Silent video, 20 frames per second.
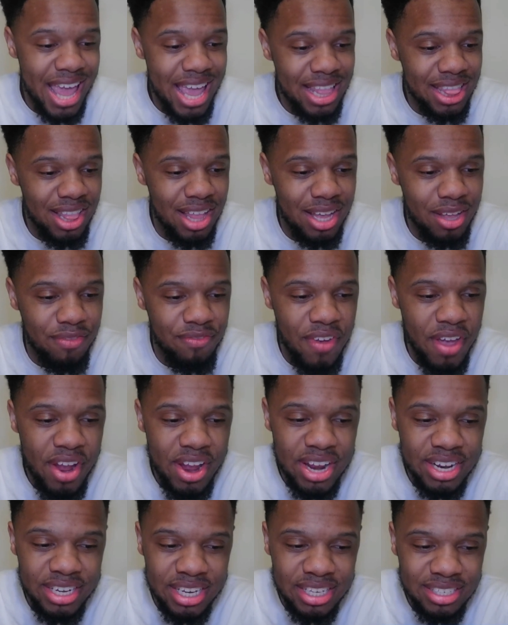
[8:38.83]
look
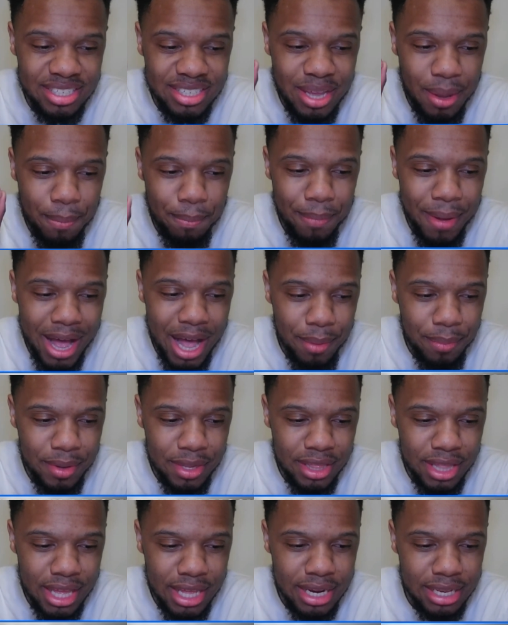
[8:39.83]
very
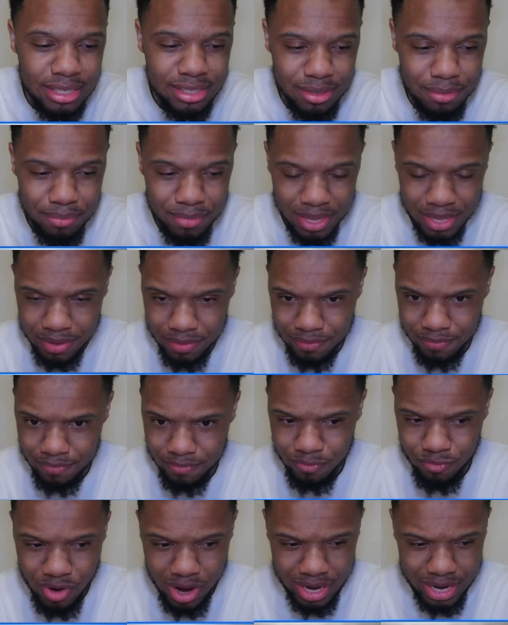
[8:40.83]
discombobulated to me
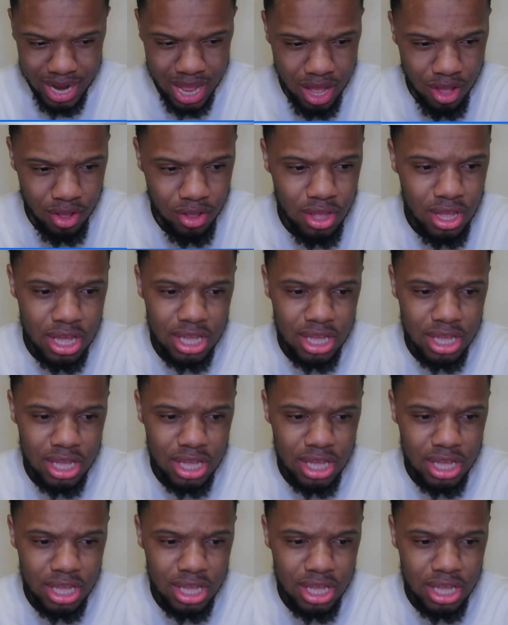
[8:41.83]
right now.